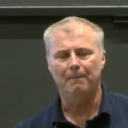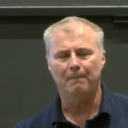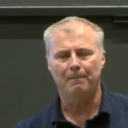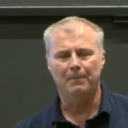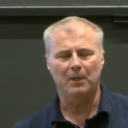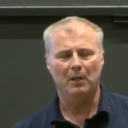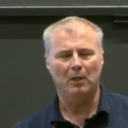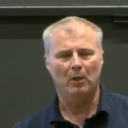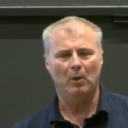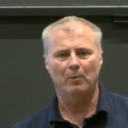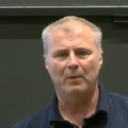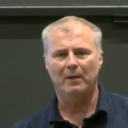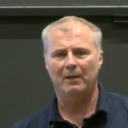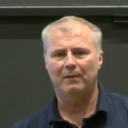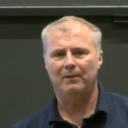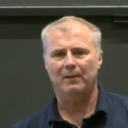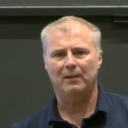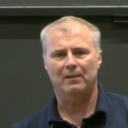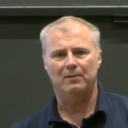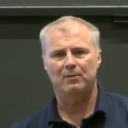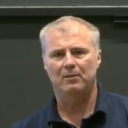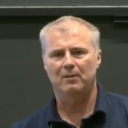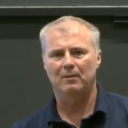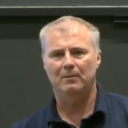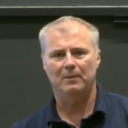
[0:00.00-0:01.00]
You know, we have
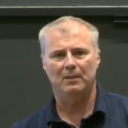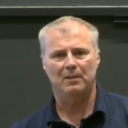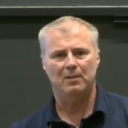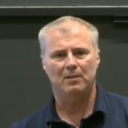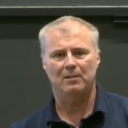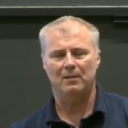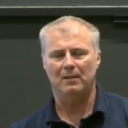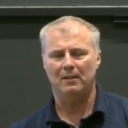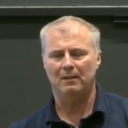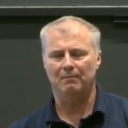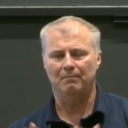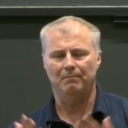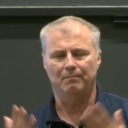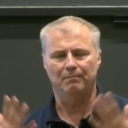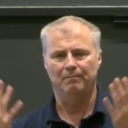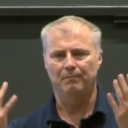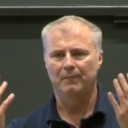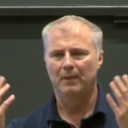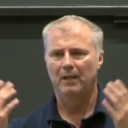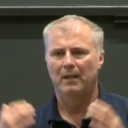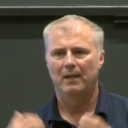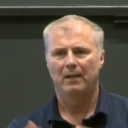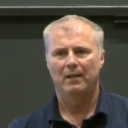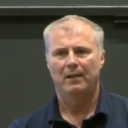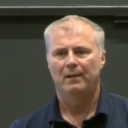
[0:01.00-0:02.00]
customers in
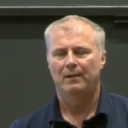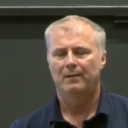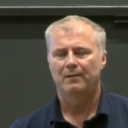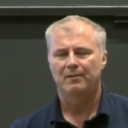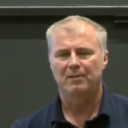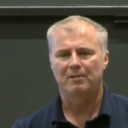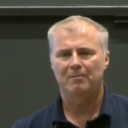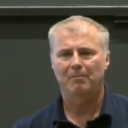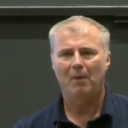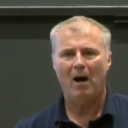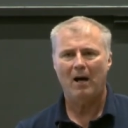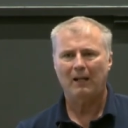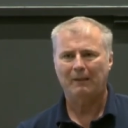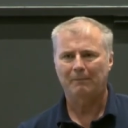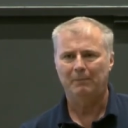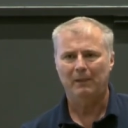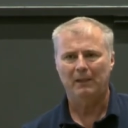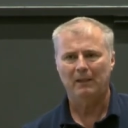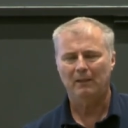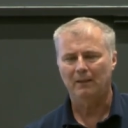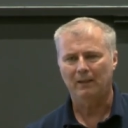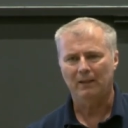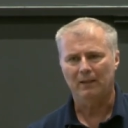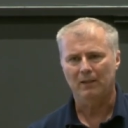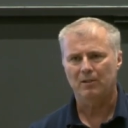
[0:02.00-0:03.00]
smart
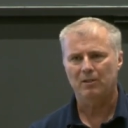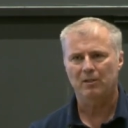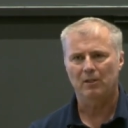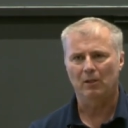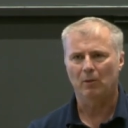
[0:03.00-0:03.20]
buildings.